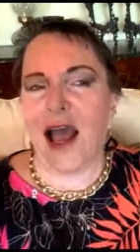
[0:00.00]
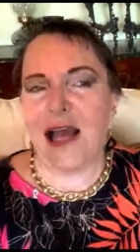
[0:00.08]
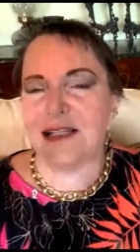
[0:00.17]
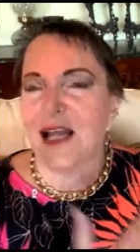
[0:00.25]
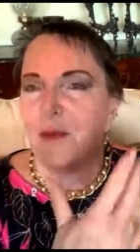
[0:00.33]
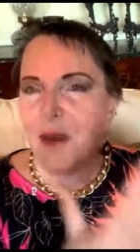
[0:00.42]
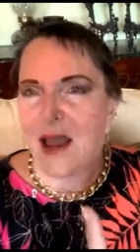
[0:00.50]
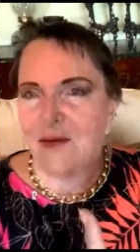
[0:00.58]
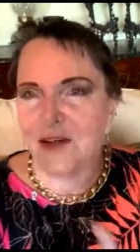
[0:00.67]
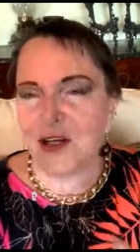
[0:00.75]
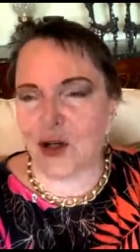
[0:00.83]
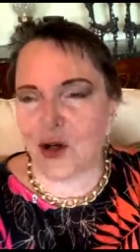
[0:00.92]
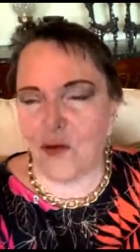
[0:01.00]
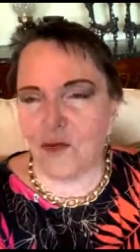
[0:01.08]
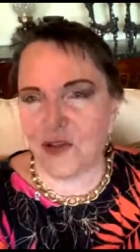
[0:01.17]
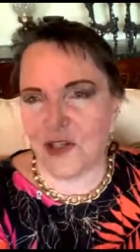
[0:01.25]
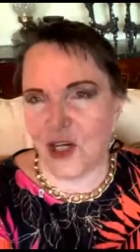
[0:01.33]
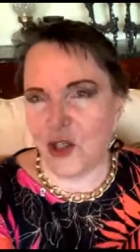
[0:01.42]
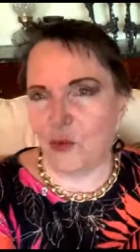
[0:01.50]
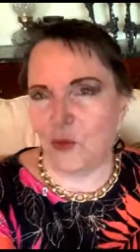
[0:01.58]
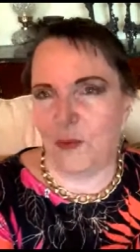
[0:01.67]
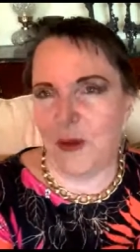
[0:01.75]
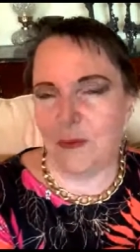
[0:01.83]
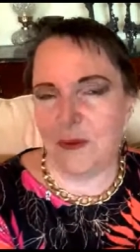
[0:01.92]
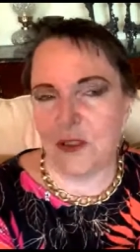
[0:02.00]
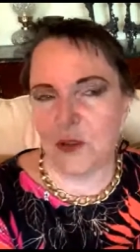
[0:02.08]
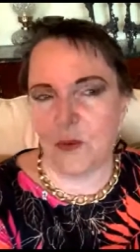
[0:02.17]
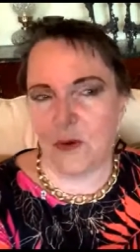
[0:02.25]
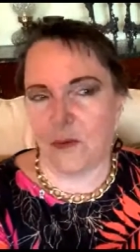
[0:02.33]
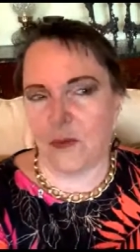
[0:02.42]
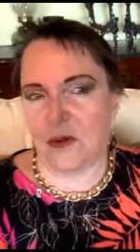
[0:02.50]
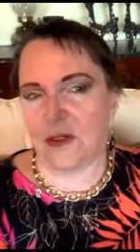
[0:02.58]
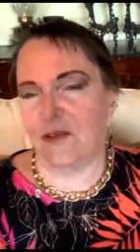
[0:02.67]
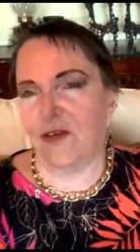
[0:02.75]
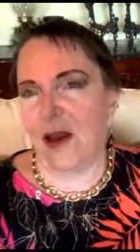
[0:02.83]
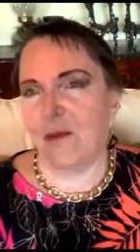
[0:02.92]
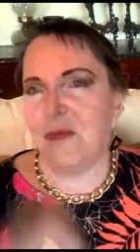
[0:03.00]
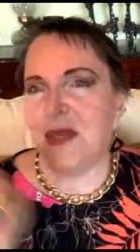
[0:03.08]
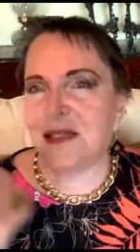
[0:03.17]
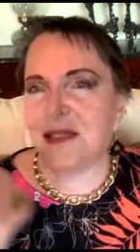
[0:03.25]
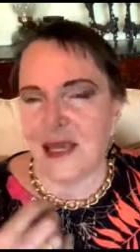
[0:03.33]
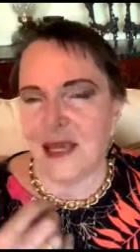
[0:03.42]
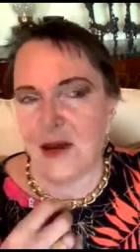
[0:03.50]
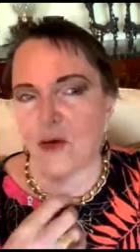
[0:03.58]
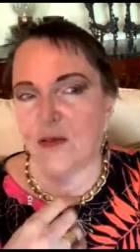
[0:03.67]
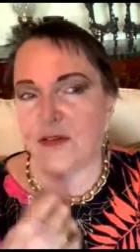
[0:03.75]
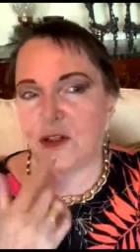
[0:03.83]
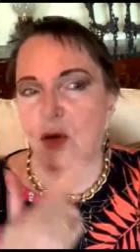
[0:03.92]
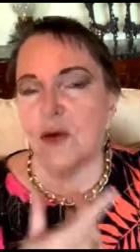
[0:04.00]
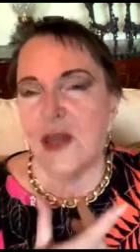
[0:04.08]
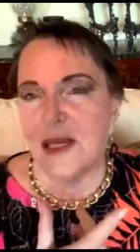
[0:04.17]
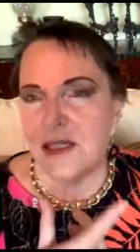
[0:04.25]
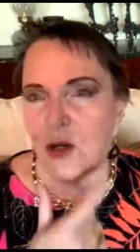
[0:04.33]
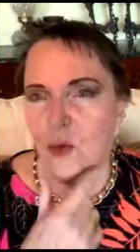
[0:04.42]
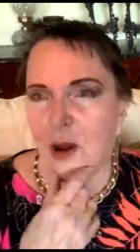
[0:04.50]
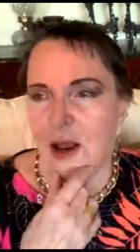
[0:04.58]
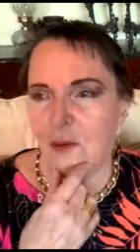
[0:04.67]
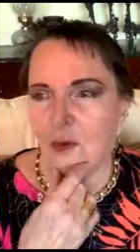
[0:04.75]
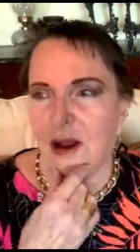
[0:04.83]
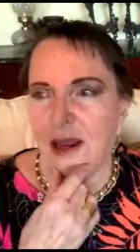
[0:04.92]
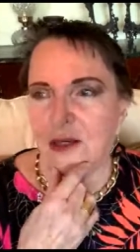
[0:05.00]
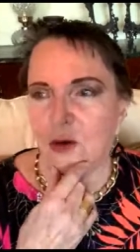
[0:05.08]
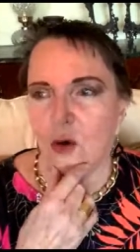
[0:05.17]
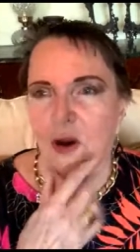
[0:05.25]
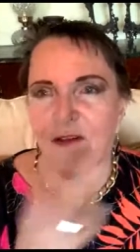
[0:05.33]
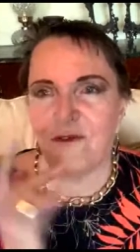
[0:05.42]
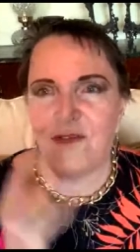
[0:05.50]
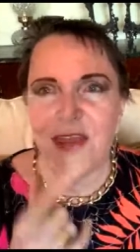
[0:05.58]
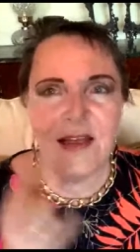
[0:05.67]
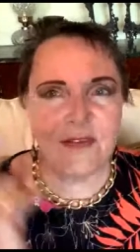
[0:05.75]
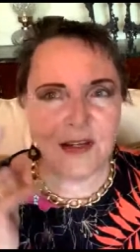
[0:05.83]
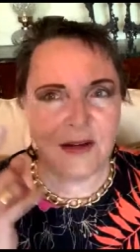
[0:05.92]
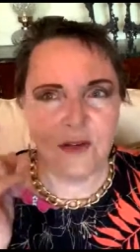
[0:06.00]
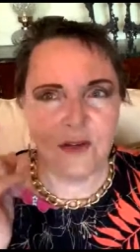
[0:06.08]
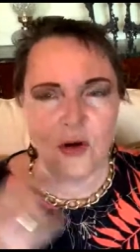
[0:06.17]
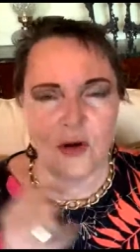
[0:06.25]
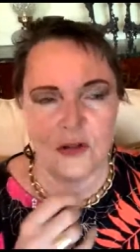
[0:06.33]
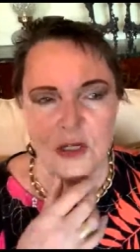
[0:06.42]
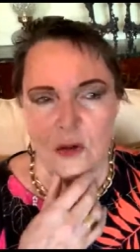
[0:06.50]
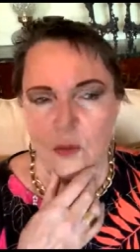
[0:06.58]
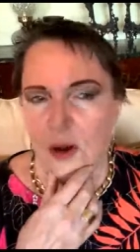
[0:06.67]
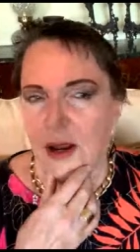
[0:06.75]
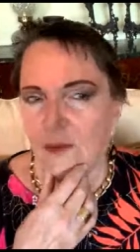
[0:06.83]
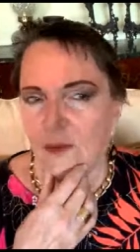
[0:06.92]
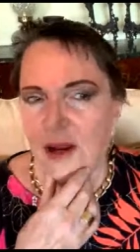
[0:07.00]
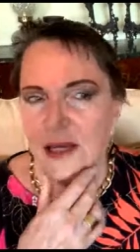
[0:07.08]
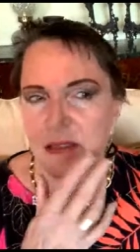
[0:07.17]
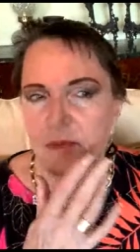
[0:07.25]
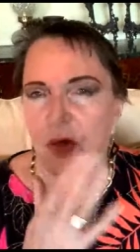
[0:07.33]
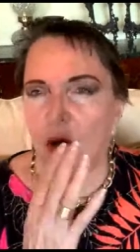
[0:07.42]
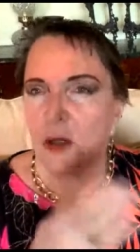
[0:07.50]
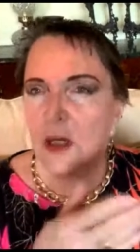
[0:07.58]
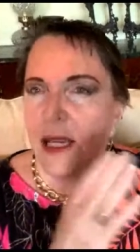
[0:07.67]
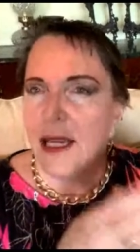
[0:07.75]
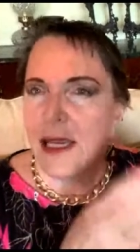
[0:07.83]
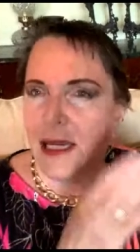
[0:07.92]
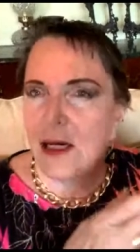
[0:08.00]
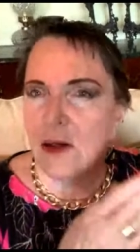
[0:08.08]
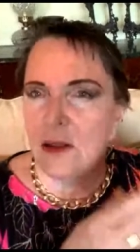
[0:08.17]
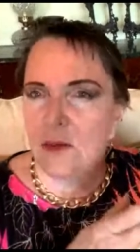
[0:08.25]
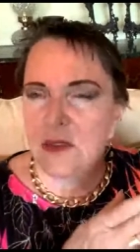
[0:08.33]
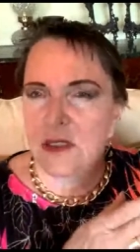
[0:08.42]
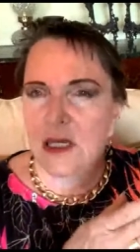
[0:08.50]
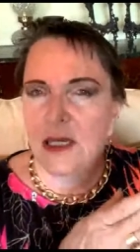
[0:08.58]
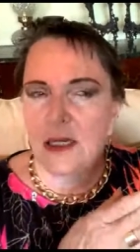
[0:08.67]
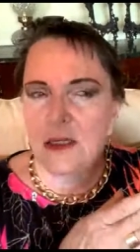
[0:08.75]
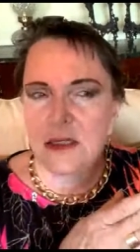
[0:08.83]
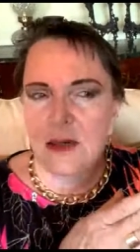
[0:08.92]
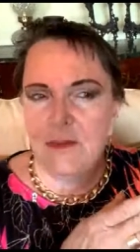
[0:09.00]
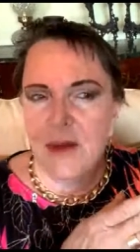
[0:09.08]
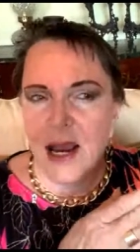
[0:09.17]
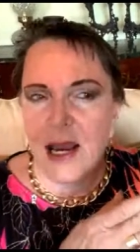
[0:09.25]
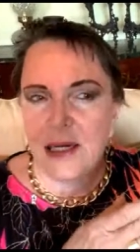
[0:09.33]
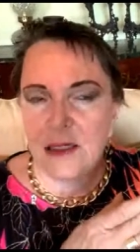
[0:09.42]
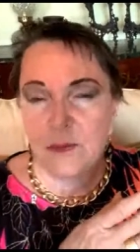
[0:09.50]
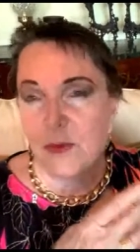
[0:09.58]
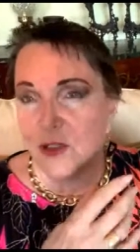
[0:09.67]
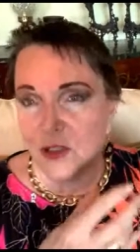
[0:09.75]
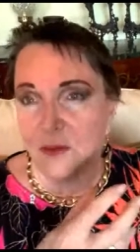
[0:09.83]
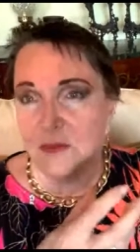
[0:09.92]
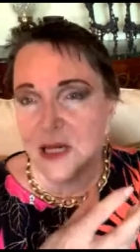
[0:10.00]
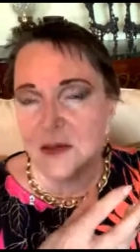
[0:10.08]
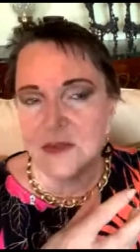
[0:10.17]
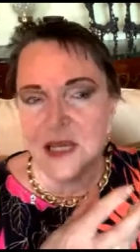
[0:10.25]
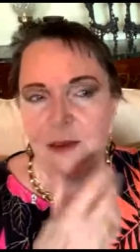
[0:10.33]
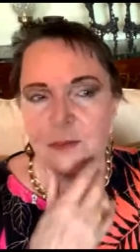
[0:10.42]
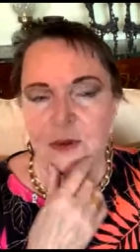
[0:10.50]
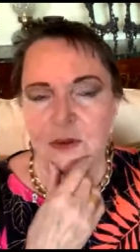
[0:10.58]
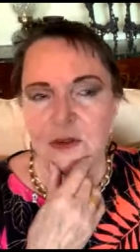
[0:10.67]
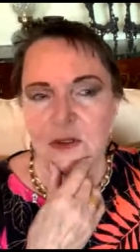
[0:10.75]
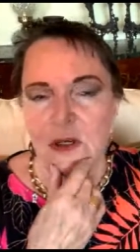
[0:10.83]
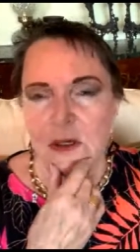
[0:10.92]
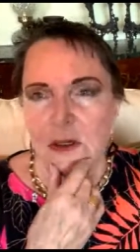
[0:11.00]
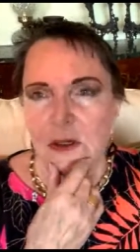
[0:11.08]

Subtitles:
as I'm having a conversation with people in the spirit world, if I mishear, if I don't get it quite right, or I feel that I've not got it quite right, I'm not hearing them as clearly as I might, which sometimes happens,